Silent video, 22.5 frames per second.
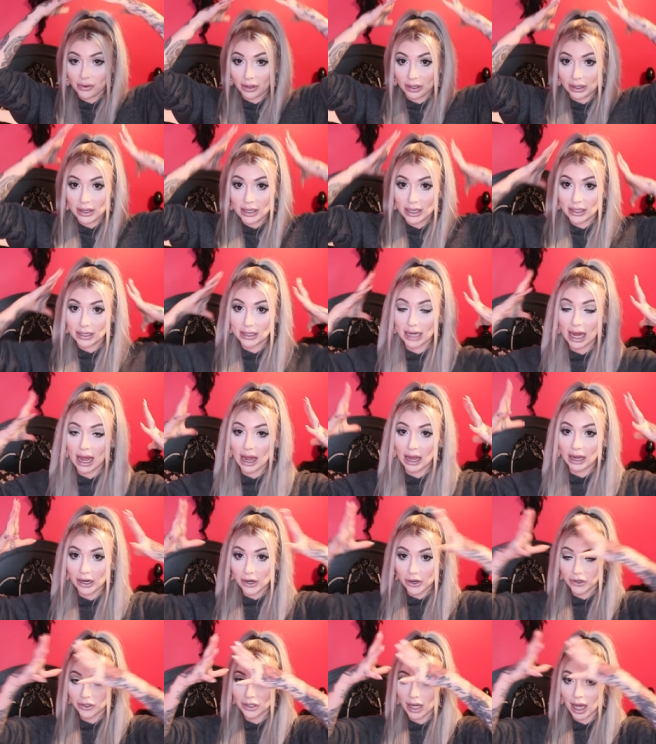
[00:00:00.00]
like the
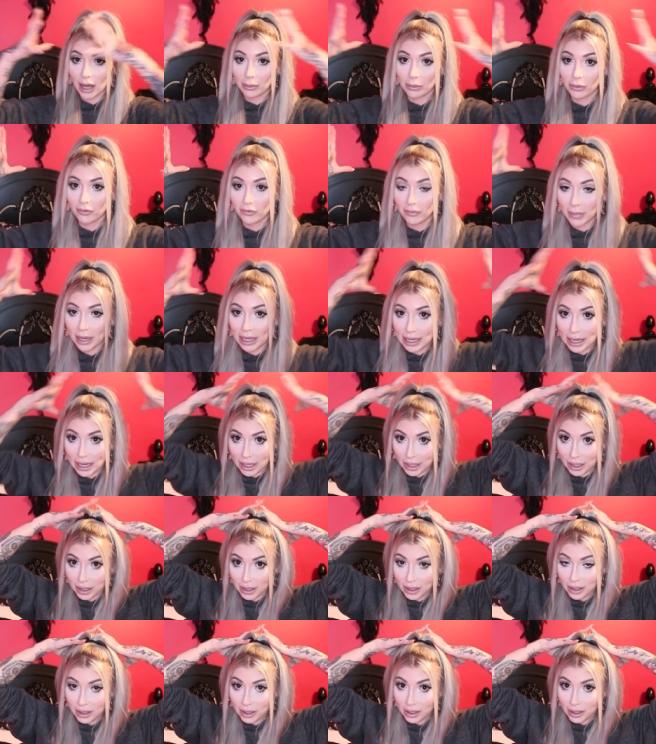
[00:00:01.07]
entire top of my
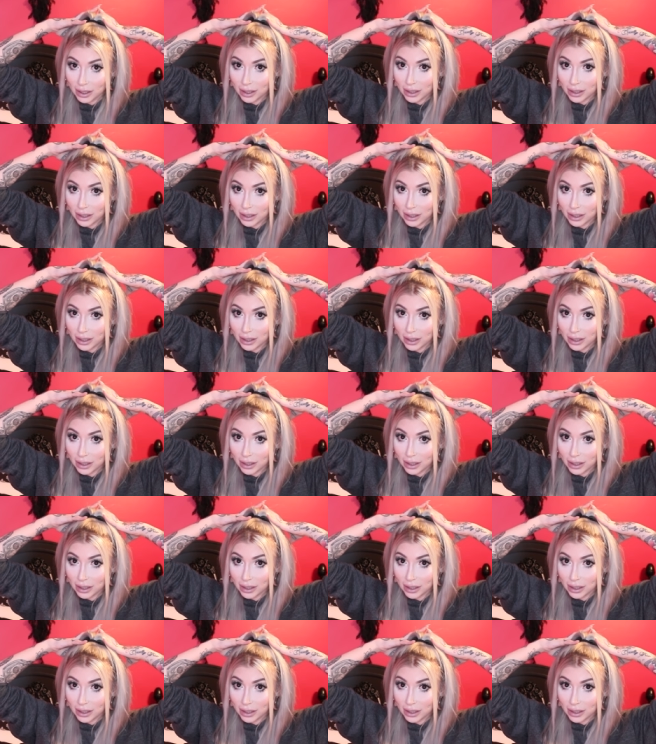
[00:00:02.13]
head